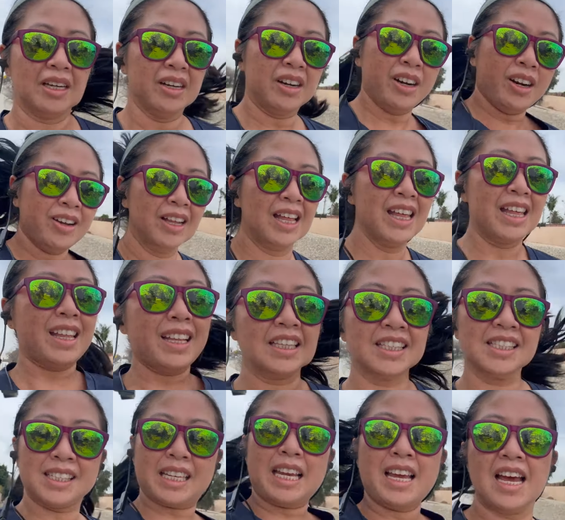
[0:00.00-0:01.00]
you know
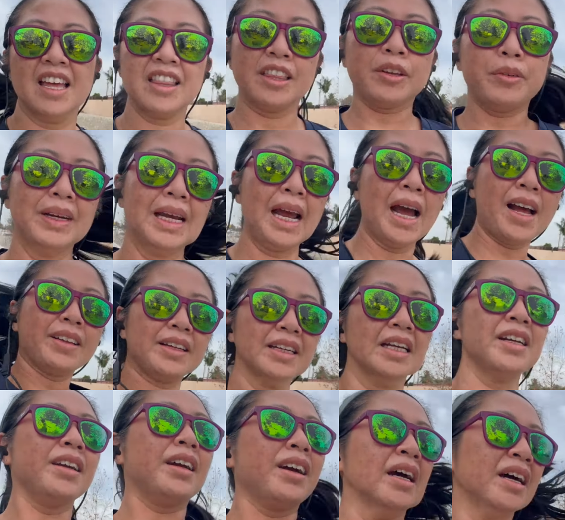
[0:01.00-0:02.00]
that's the
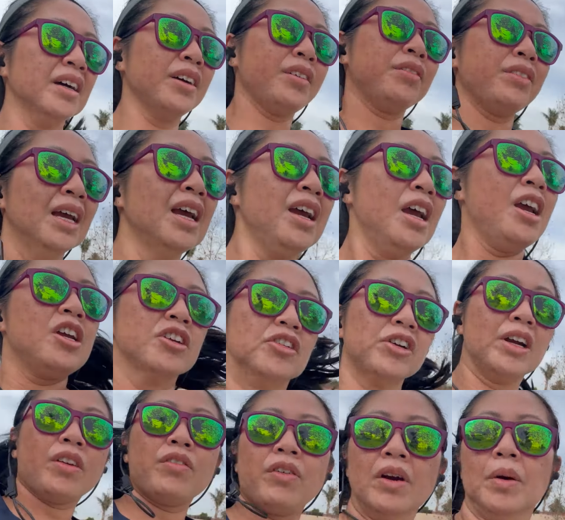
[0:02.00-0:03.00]
reality of
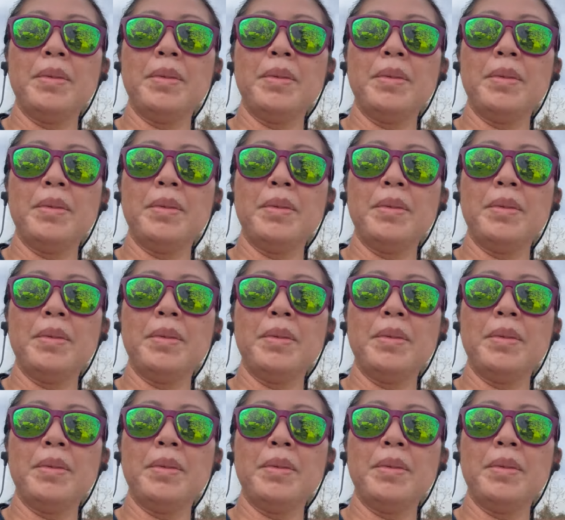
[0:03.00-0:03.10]
training for a